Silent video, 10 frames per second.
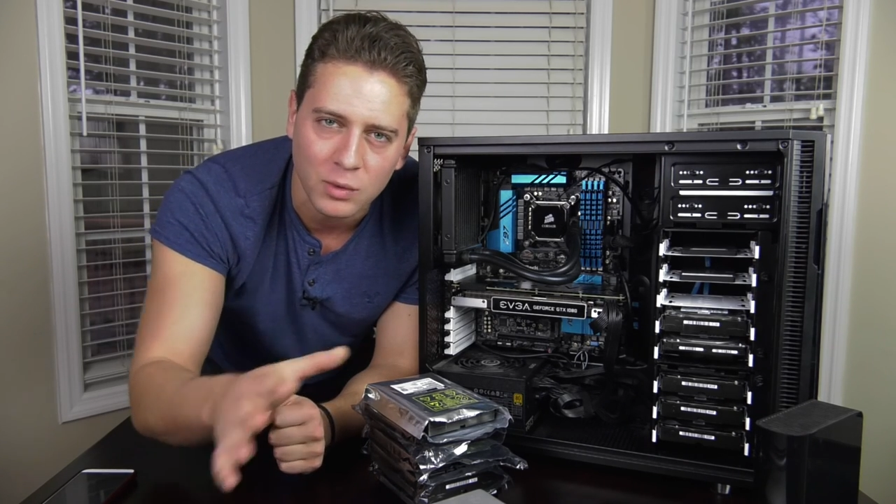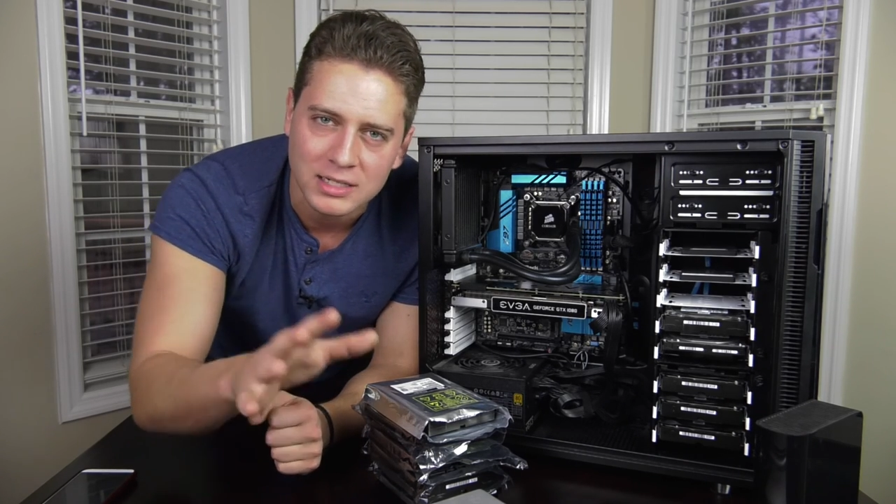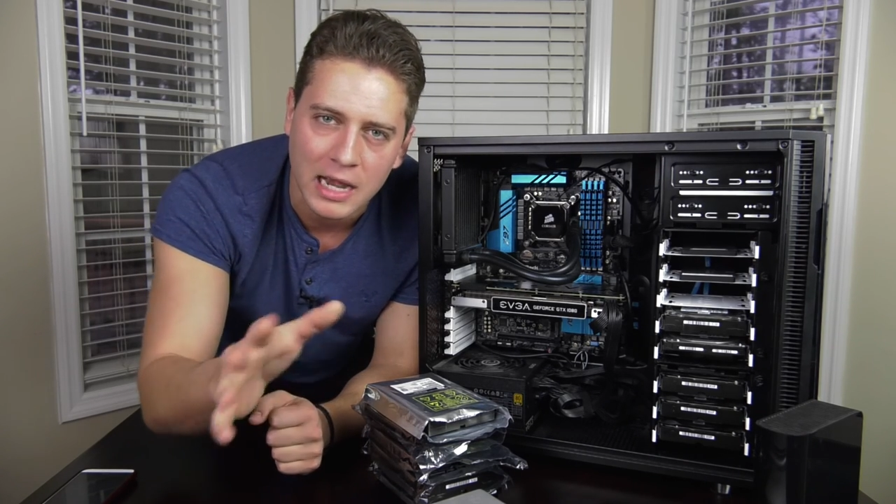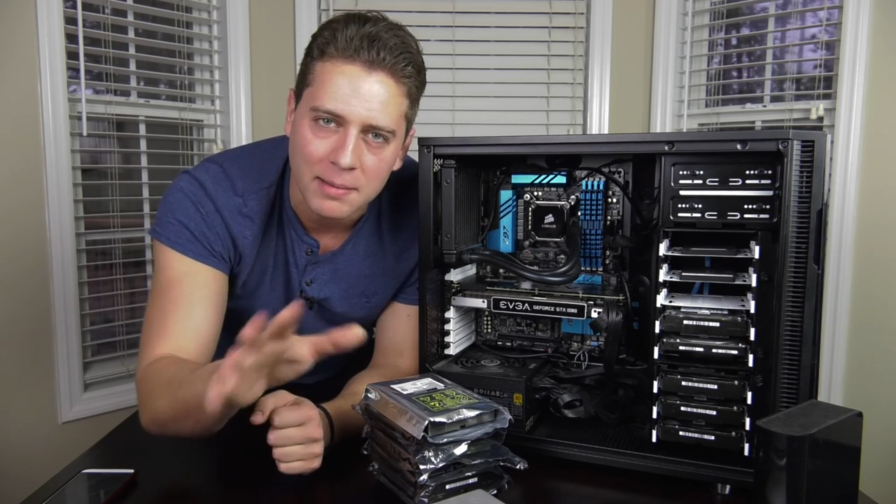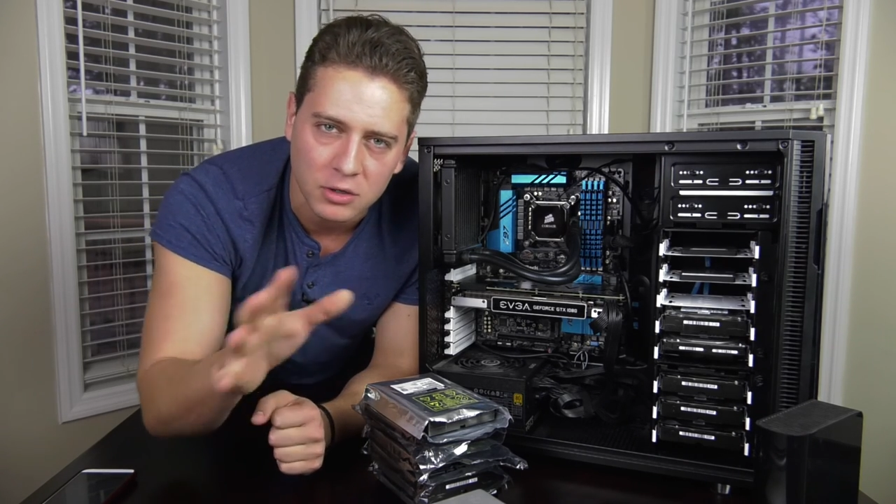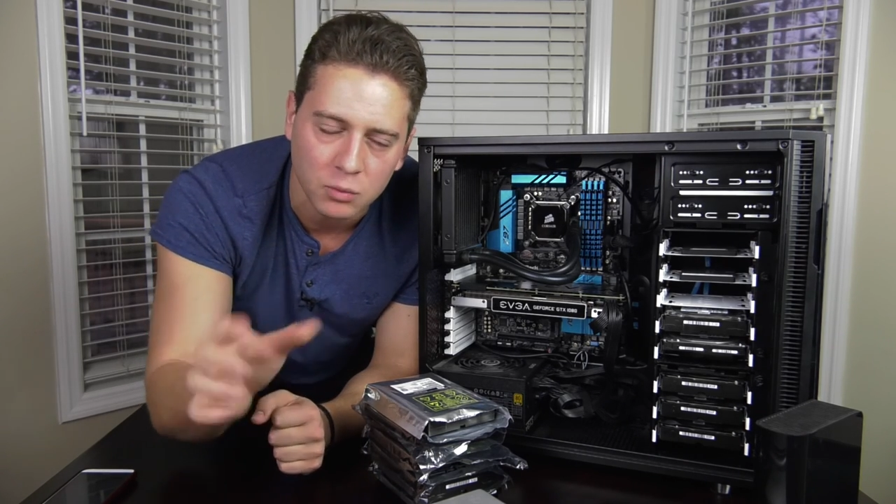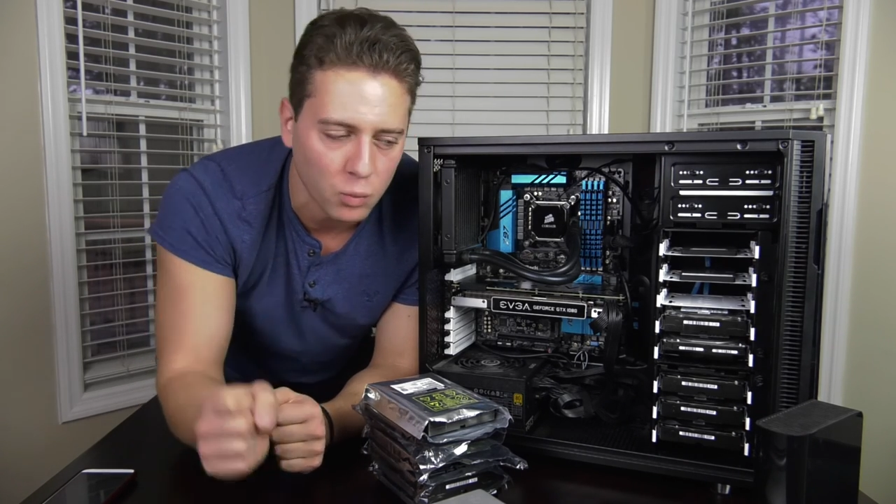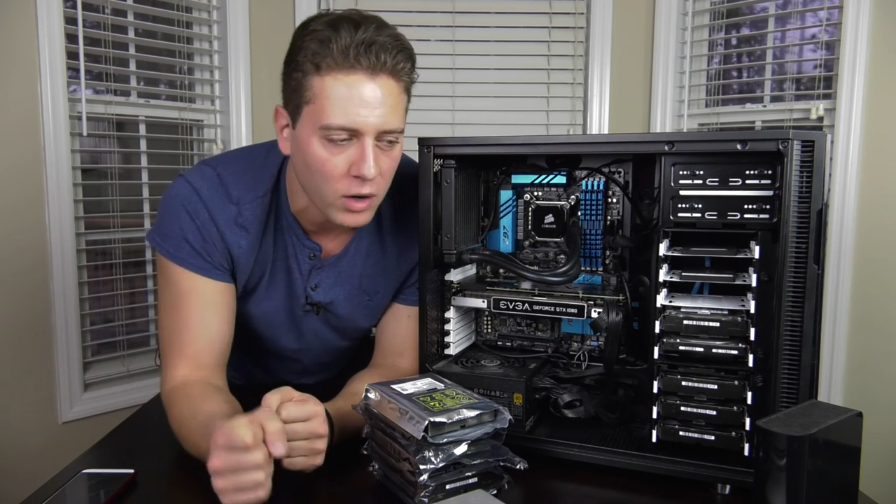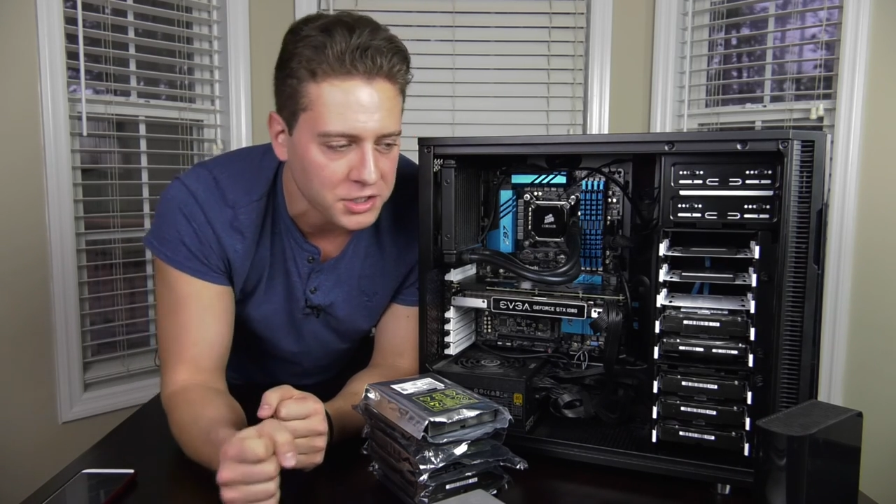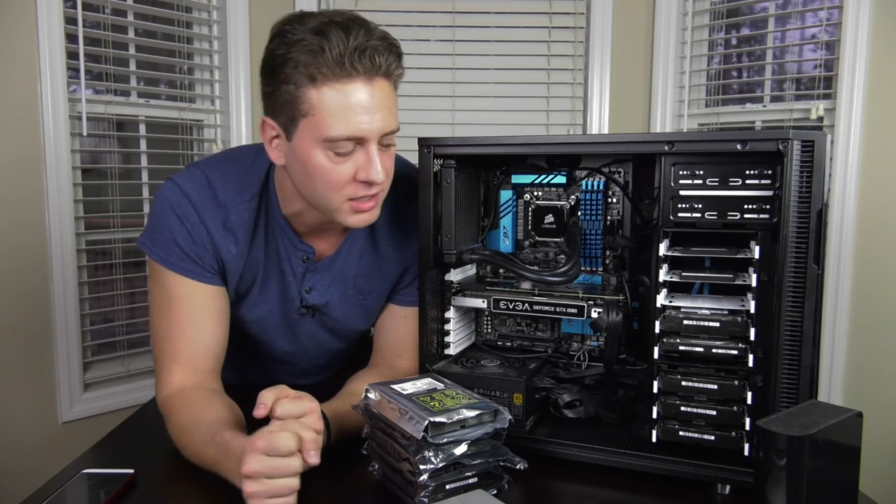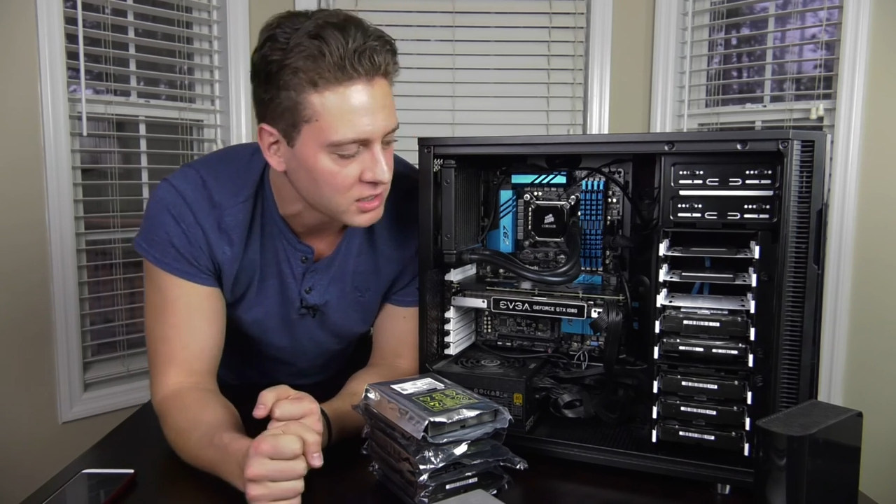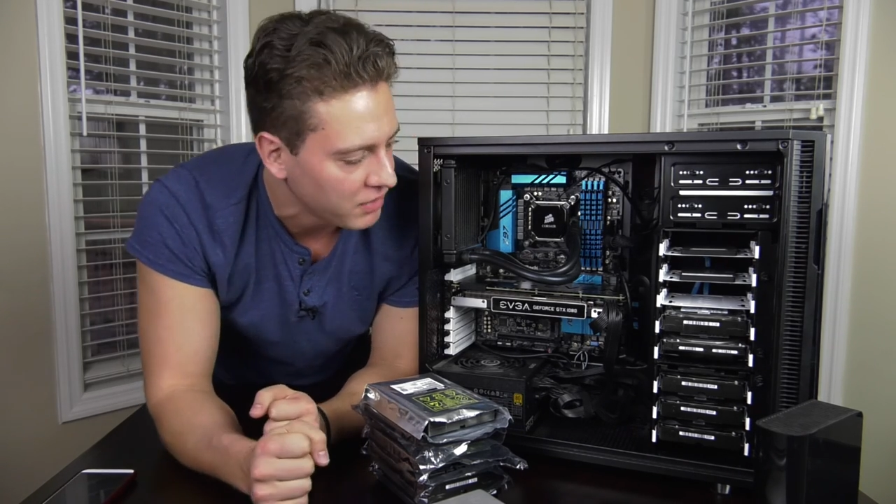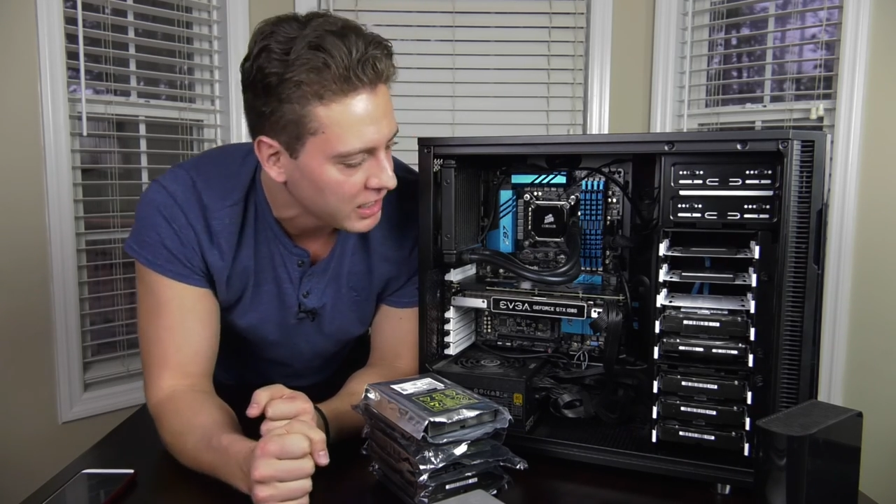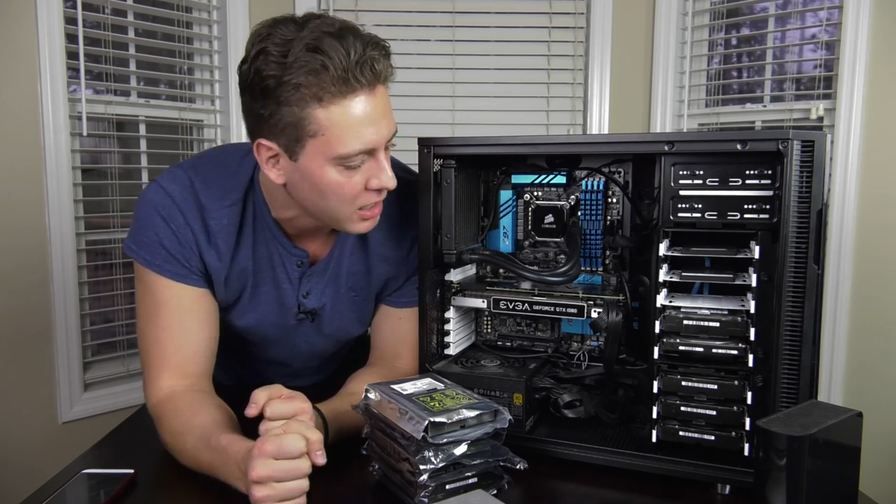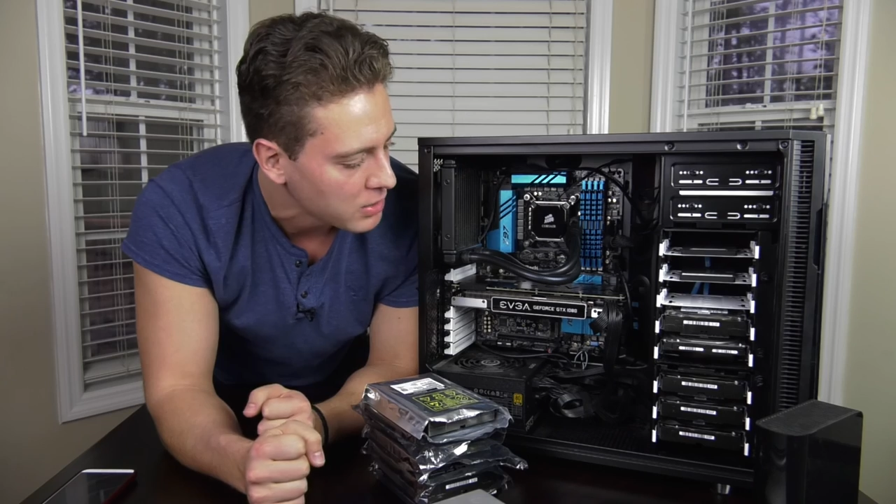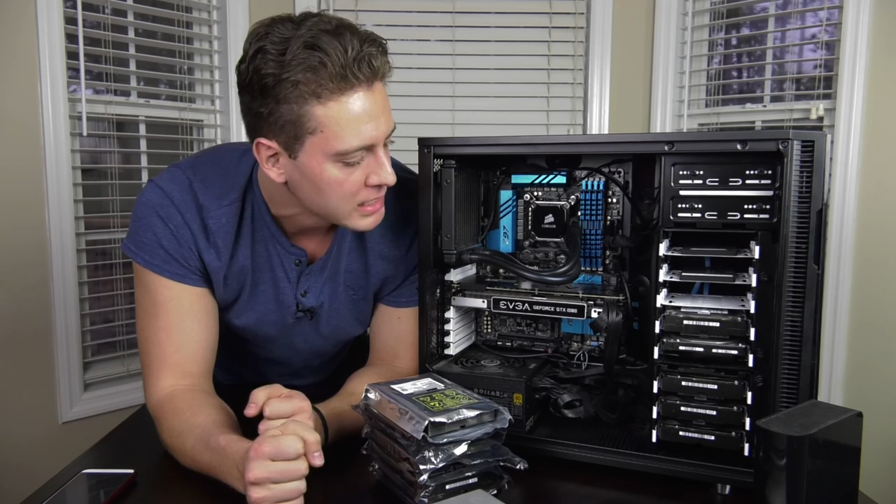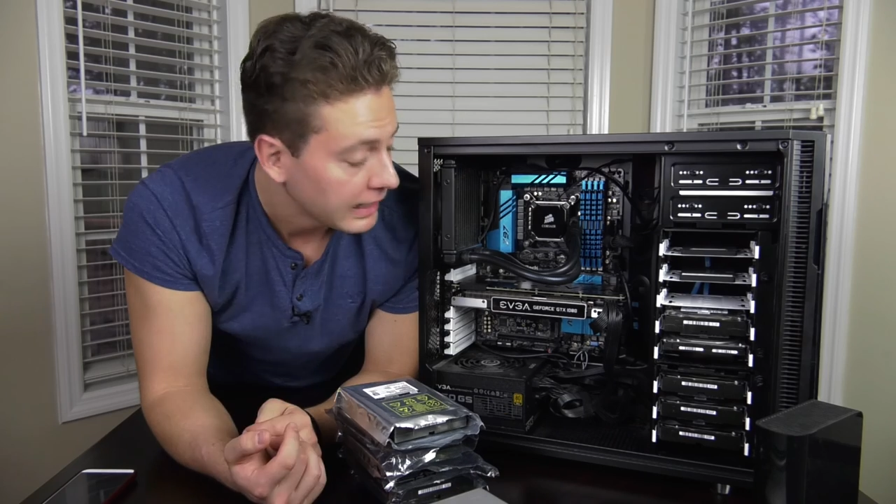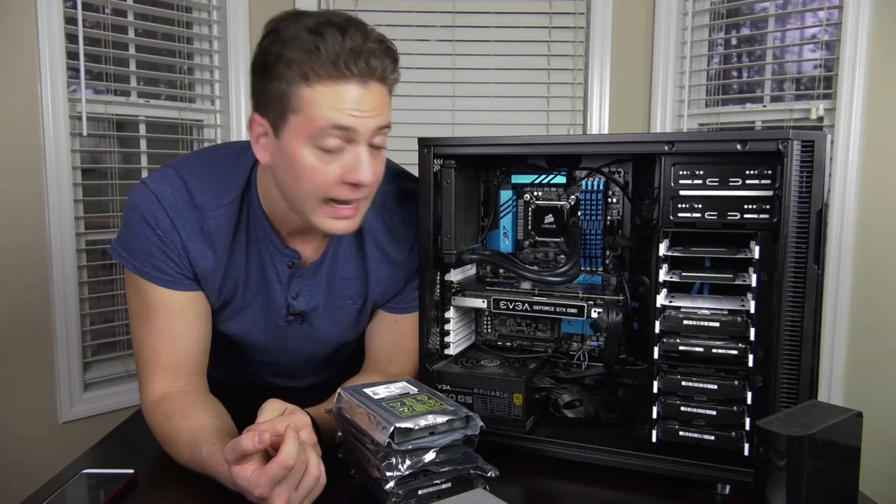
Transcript: what time you're watching this video.